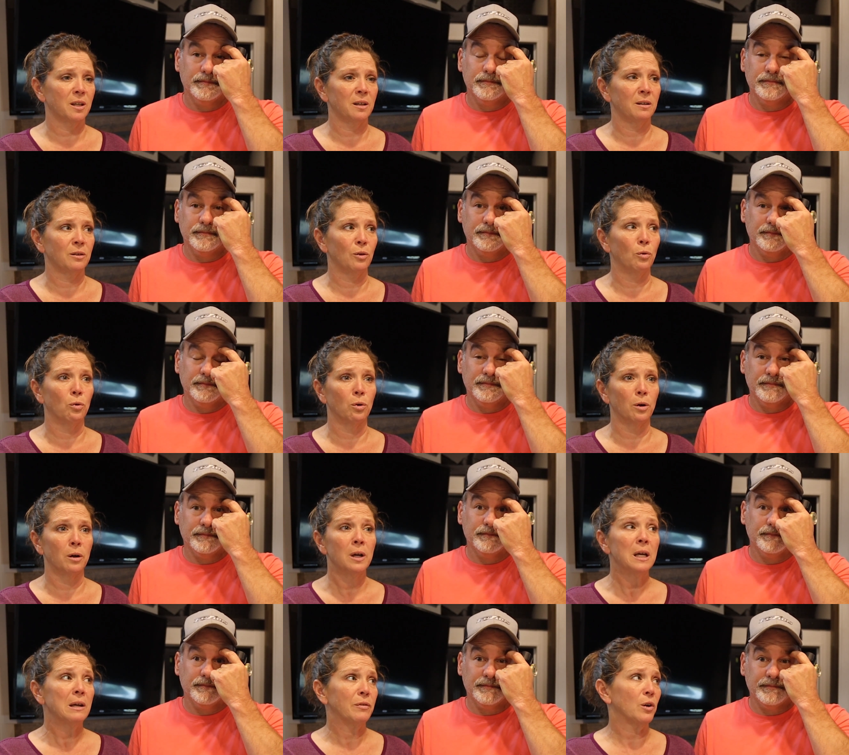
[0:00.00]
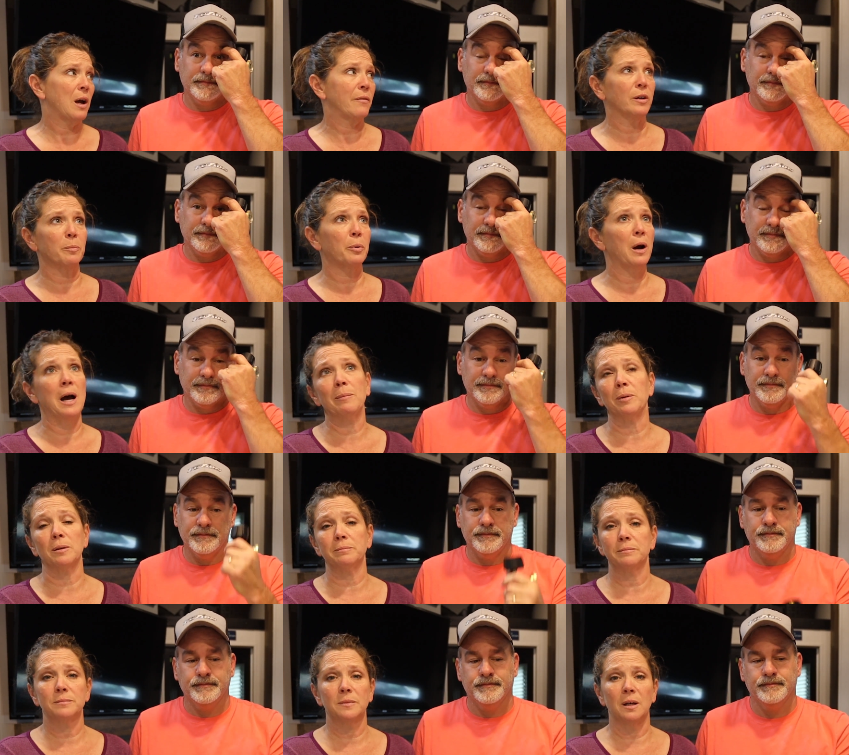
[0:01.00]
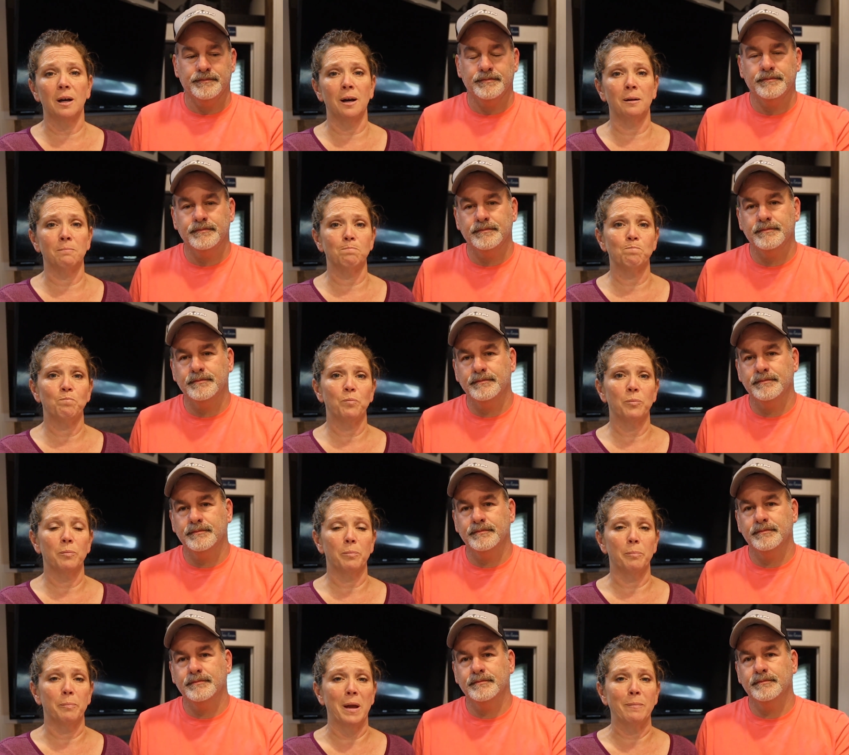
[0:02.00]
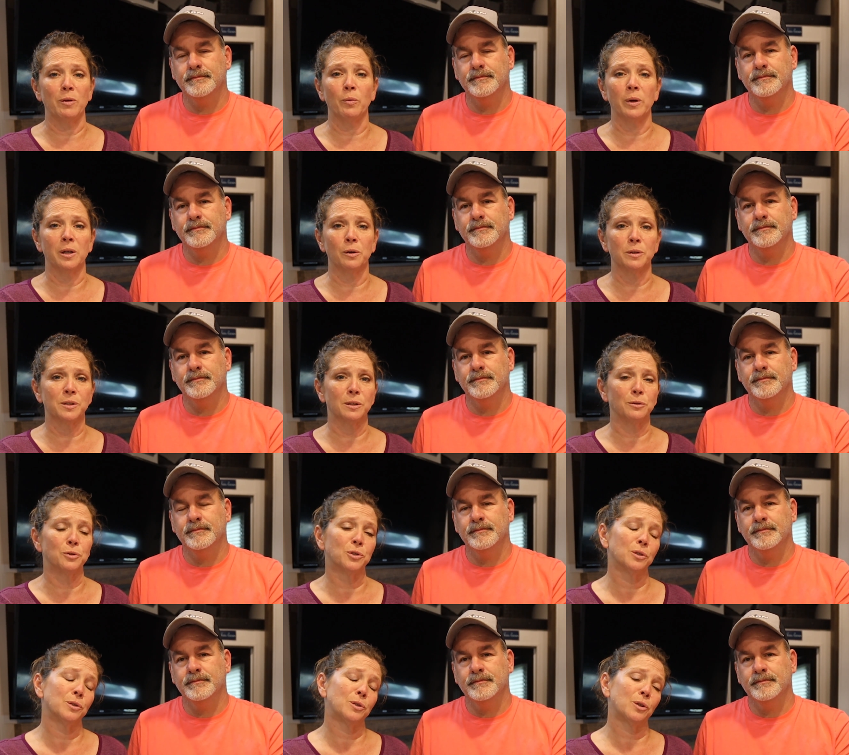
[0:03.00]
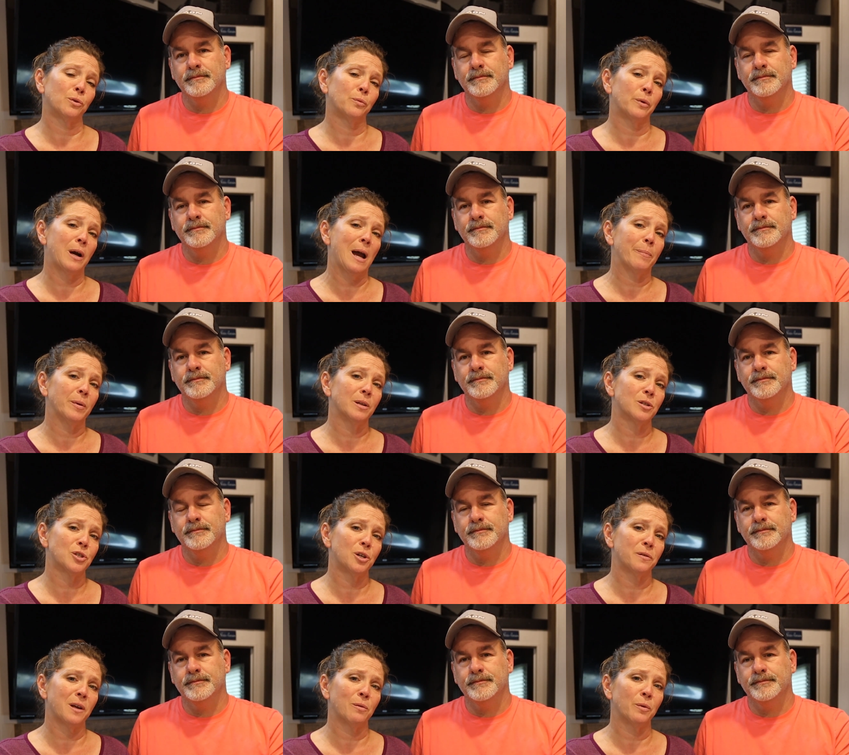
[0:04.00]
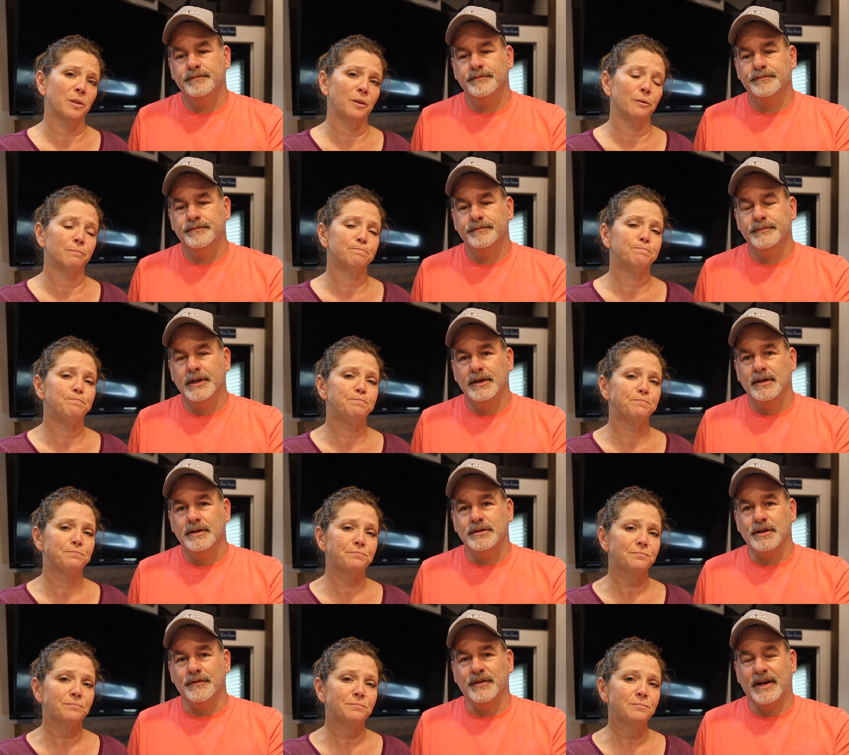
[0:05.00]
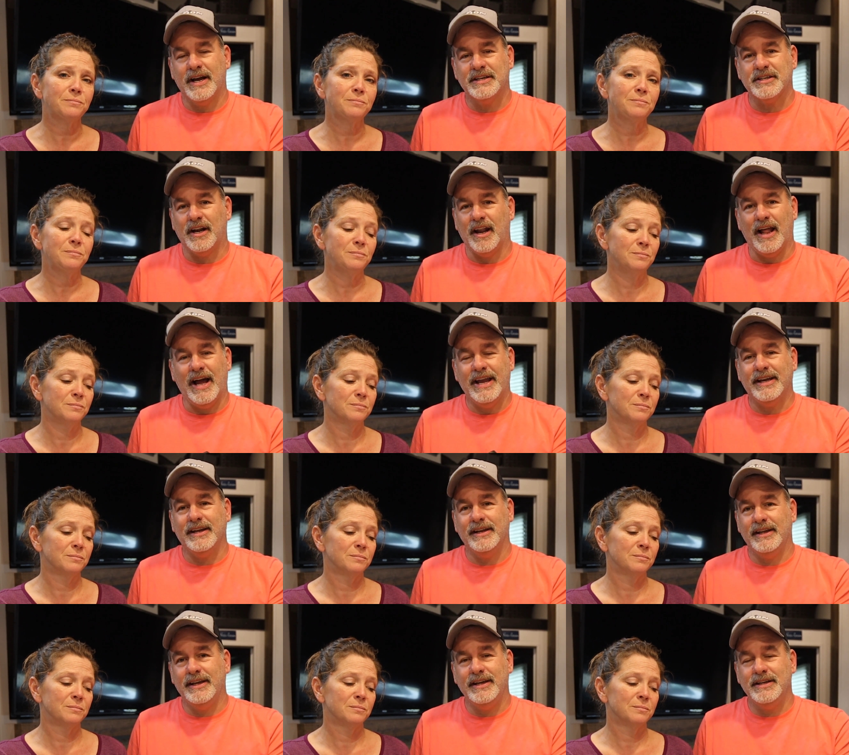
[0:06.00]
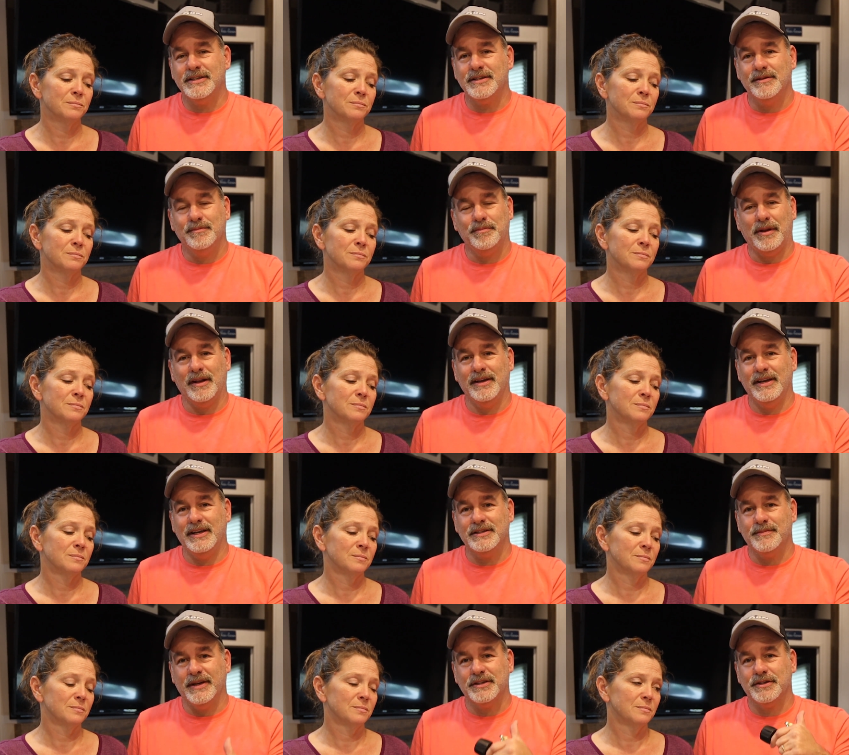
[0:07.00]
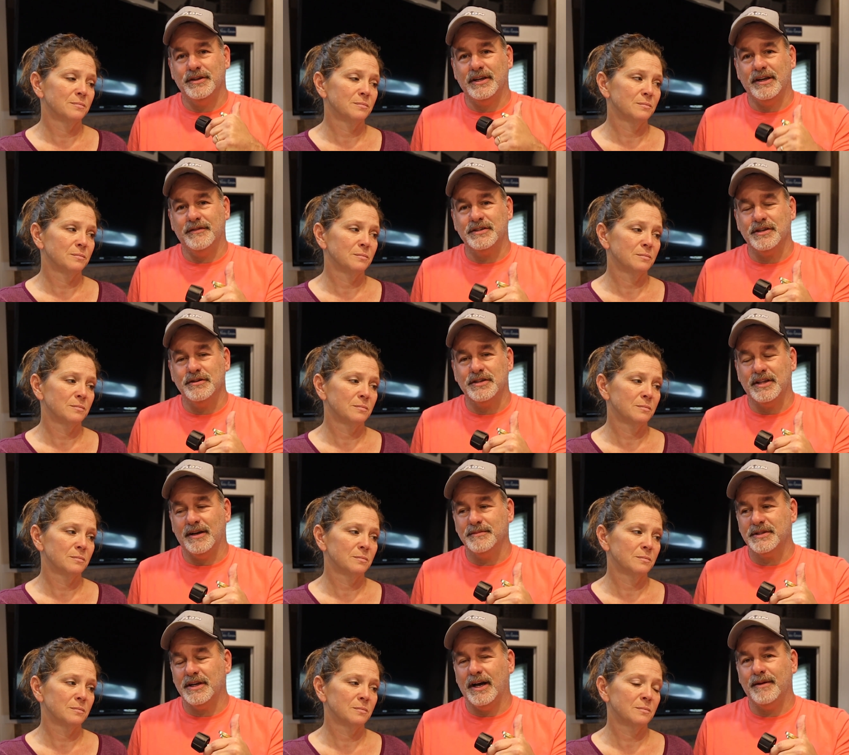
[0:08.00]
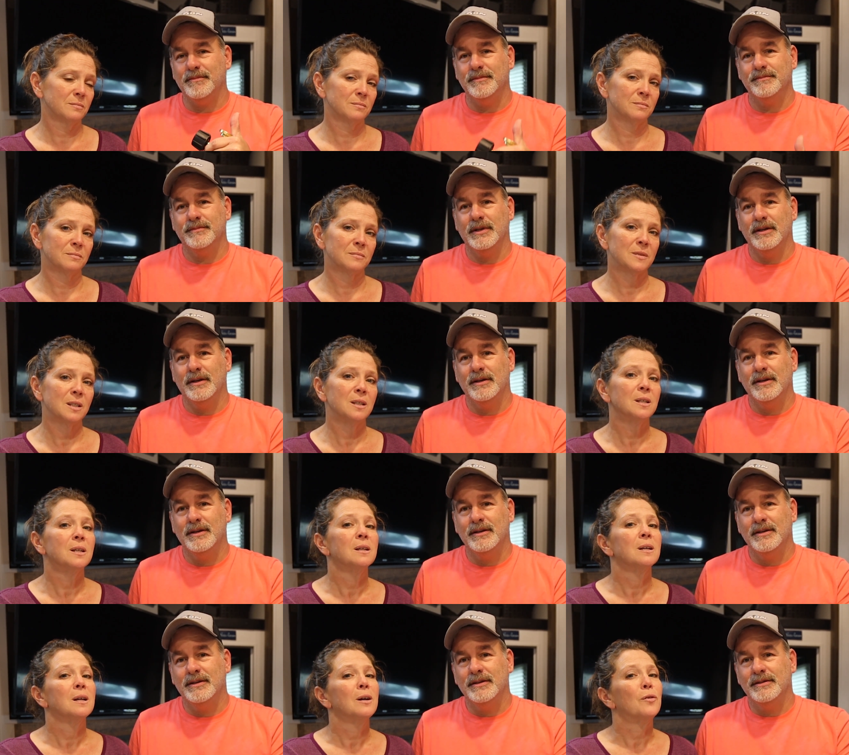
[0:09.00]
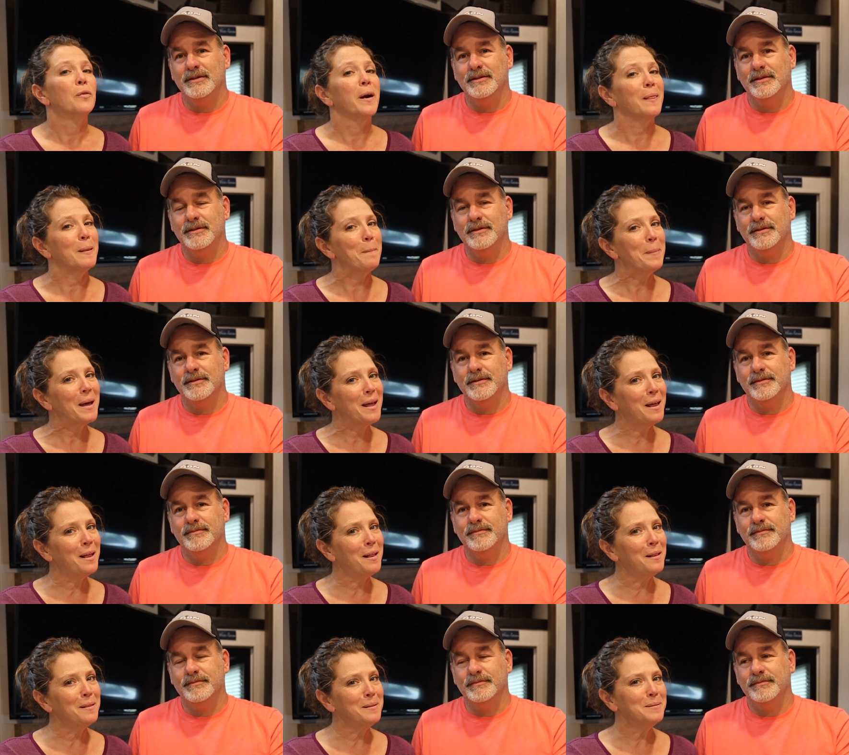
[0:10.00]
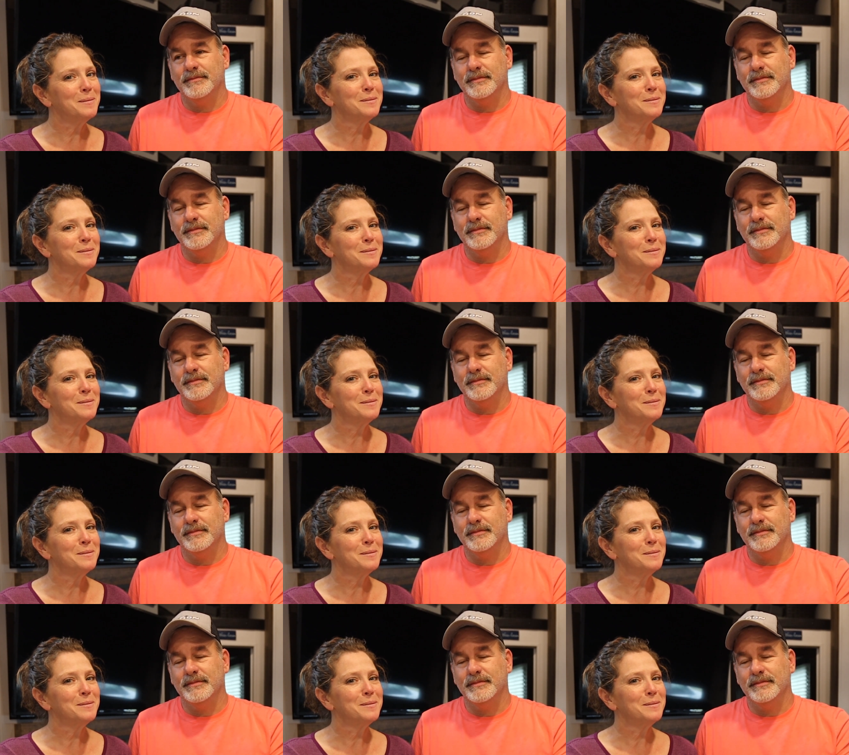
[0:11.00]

Speaker 1: in, or if you're having a problem, maybe we know a solution, so we're happy to share that with you.
Speaker 2: So if you guys are liking these, please make sure you give us those thumbs up.
Speaker 1: Ring the bell,